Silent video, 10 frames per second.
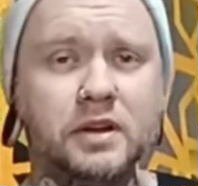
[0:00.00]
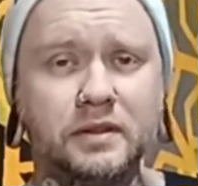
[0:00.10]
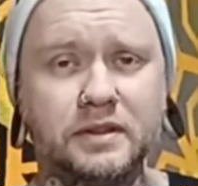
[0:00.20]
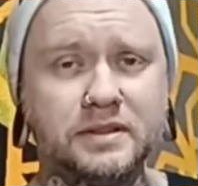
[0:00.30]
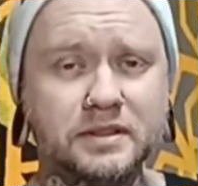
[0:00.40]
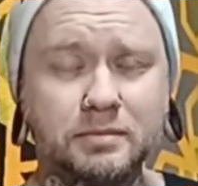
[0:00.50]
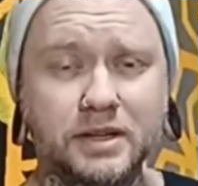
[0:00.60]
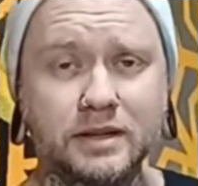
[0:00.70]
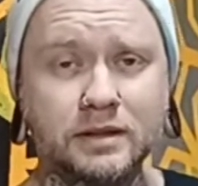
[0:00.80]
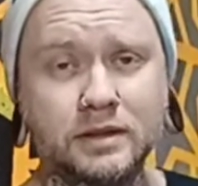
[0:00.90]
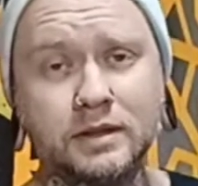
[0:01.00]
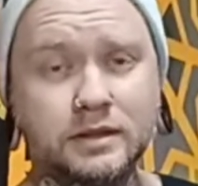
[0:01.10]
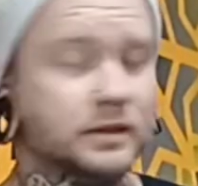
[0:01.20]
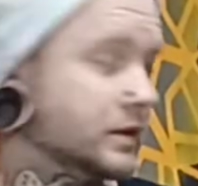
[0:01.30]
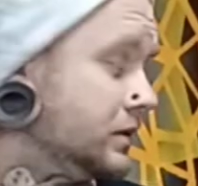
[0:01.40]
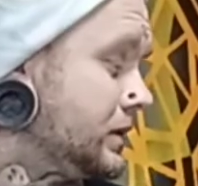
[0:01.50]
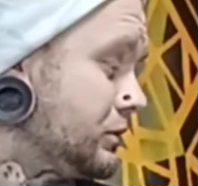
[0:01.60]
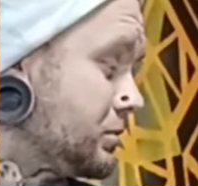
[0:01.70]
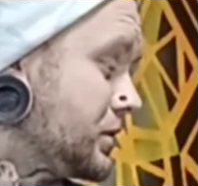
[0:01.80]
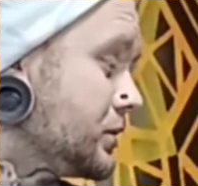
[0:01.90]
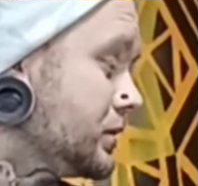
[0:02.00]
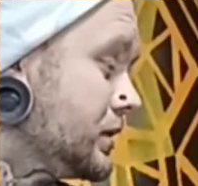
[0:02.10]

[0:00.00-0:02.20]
on the display. So that was pretty cool.